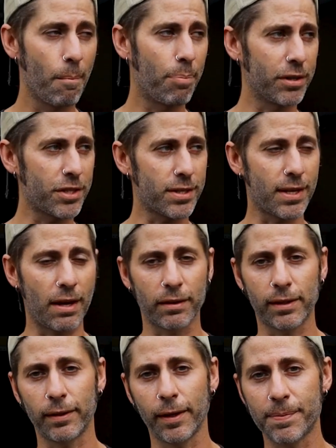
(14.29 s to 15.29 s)
bunch of
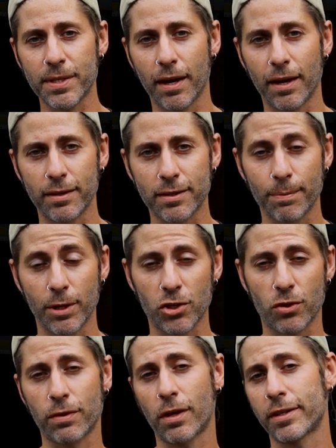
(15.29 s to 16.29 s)
sound clips and some
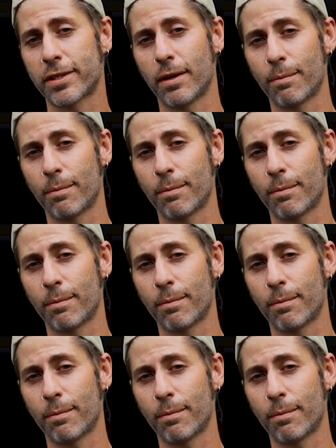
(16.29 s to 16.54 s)
initial thoughts and